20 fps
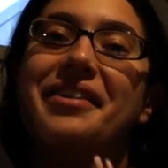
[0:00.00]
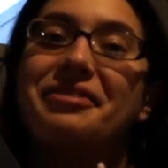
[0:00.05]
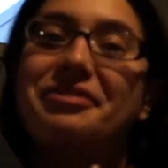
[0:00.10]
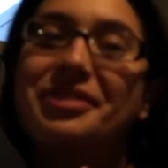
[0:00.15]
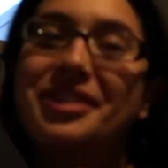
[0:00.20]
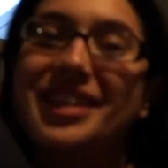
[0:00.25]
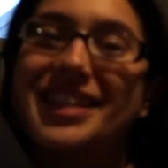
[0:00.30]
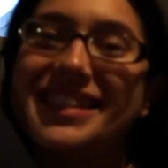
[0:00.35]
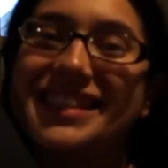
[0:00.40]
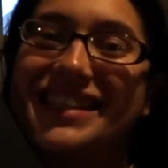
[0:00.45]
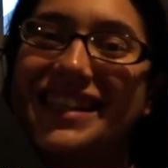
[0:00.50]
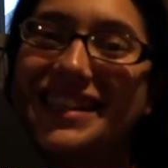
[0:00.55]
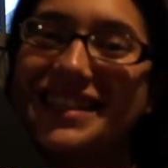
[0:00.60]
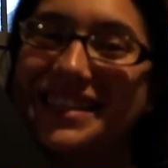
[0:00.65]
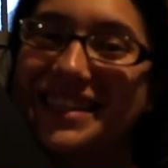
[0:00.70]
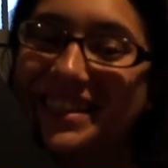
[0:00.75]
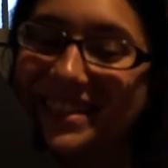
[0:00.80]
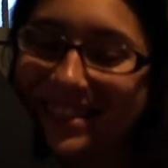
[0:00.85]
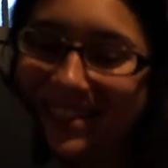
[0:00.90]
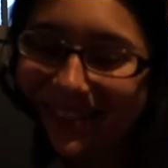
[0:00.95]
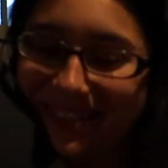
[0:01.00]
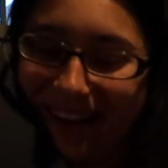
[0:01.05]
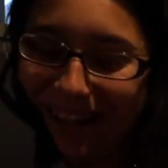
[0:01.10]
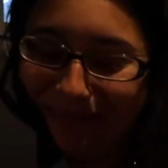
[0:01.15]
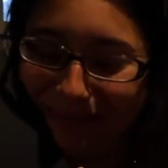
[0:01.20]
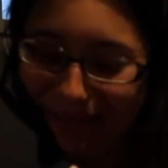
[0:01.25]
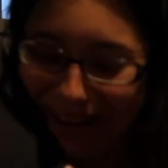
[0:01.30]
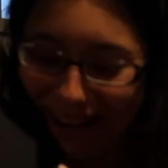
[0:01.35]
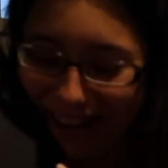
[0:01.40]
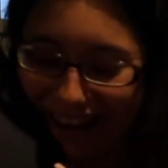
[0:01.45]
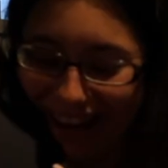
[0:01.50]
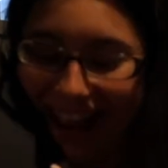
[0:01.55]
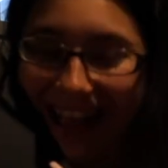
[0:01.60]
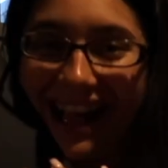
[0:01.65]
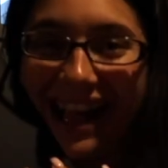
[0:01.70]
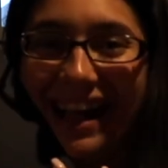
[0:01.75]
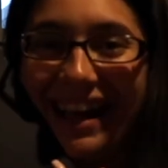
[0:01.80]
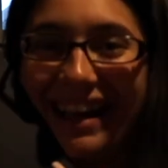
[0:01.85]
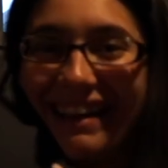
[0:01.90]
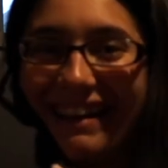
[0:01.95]
First, let's do an update.
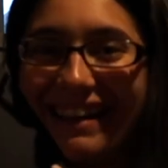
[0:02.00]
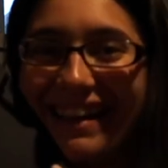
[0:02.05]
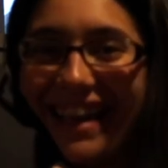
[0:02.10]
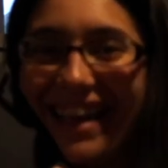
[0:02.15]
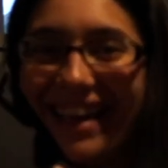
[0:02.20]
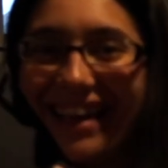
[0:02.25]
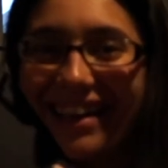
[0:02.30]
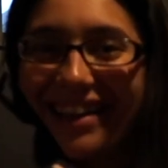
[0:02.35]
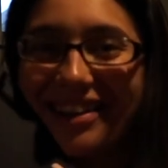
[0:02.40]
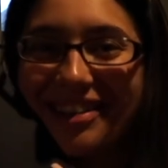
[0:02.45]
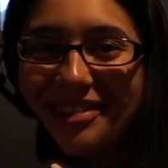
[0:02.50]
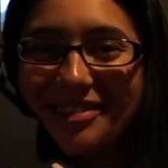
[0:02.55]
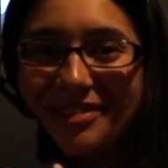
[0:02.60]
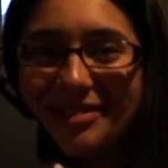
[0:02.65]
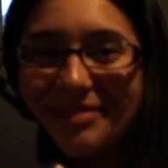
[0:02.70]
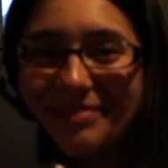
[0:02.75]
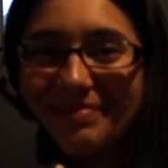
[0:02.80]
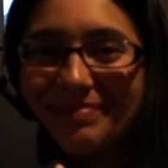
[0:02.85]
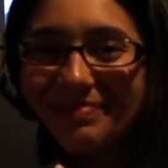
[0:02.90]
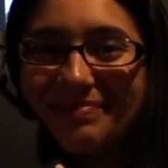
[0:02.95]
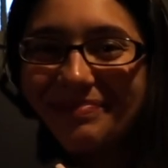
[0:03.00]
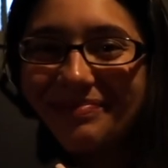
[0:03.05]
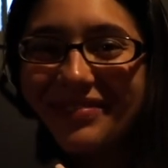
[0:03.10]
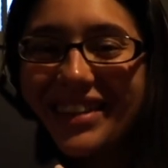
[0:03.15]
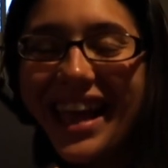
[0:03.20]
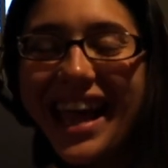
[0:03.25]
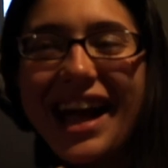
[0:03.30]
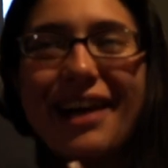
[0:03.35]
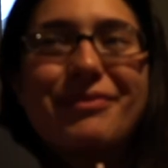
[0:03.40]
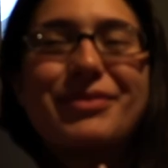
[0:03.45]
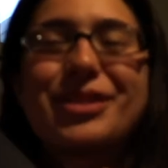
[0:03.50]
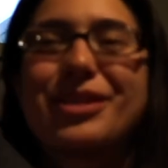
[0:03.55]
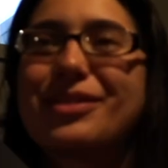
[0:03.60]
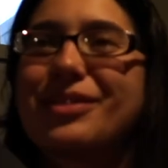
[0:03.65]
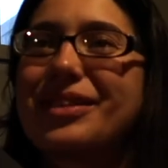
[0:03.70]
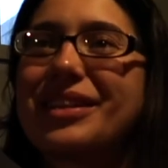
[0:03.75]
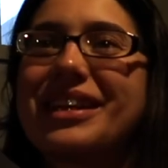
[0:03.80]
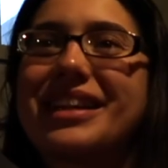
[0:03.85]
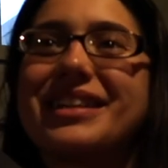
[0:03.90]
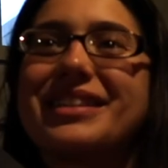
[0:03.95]
I am
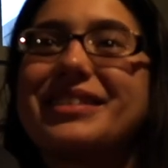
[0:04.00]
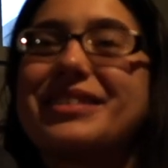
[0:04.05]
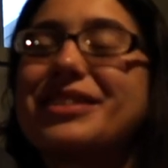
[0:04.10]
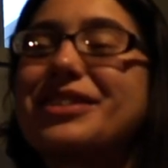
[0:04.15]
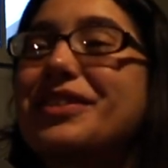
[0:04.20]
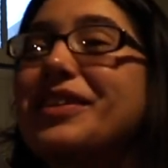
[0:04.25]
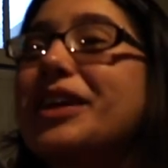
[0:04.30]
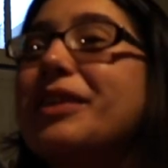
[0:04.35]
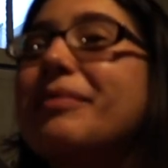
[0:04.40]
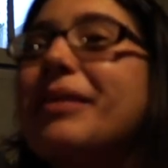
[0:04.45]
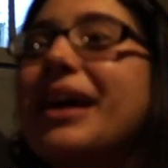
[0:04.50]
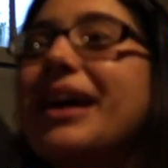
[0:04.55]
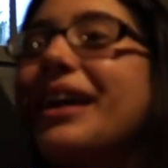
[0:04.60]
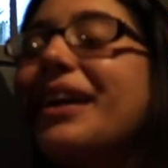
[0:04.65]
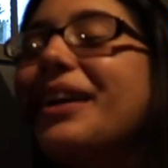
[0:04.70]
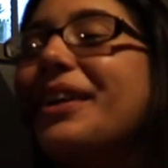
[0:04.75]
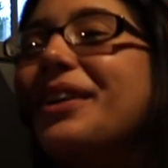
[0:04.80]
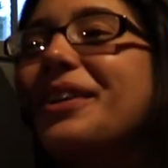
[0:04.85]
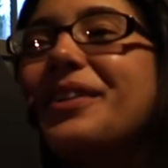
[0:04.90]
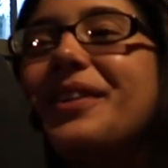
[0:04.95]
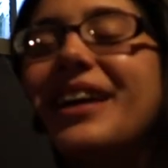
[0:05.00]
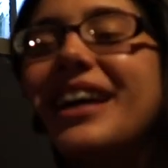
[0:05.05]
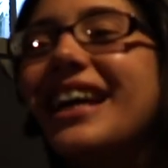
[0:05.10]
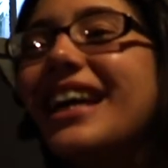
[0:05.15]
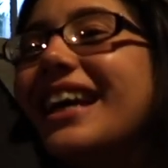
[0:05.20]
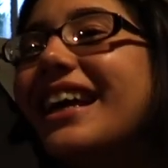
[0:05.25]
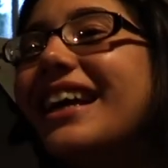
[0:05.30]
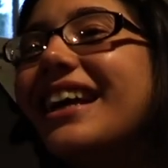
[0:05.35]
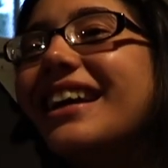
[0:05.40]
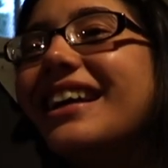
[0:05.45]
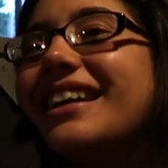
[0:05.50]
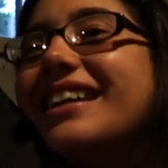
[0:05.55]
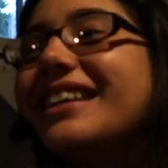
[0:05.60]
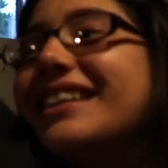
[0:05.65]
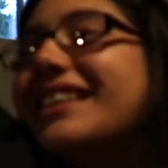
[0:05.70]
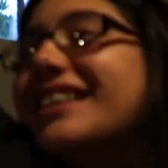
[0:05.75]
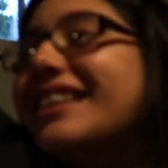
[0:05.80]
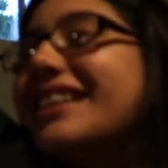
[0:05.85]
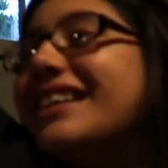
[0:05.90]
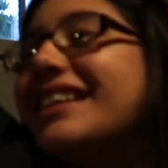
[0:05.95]
absolutely screaming,
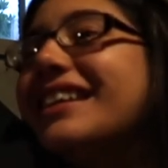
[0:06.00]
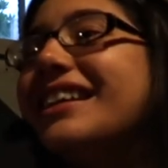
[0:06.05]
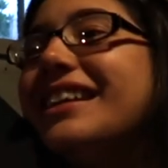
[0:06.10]
quaking,